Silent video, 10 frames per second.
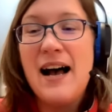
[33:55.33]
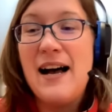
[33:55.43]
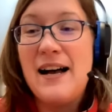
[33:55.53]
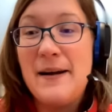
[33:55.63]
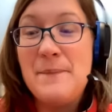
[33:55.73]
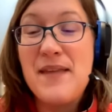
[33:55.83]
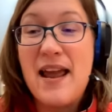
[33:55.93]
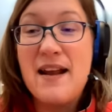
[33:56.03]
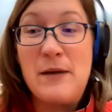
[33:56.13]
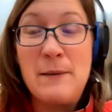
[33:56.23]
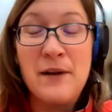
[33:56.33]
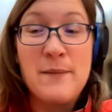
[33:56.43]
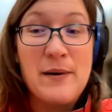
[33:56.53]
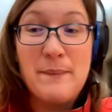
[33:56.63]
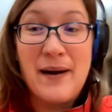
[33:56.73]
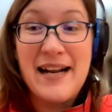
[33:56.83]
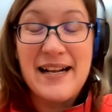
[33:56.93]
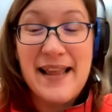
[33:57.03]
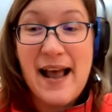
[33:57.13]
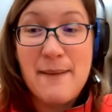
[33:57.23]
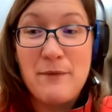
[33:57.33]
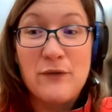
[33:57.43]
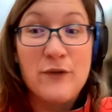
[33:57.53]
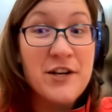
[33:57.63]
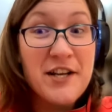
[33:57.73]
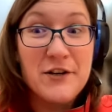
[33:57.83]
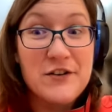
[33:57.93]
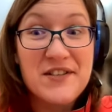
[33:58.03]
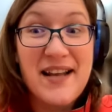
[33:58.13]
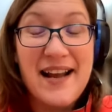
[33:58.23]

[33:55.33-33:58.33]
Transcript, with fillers: And people had been biting at that apple for years.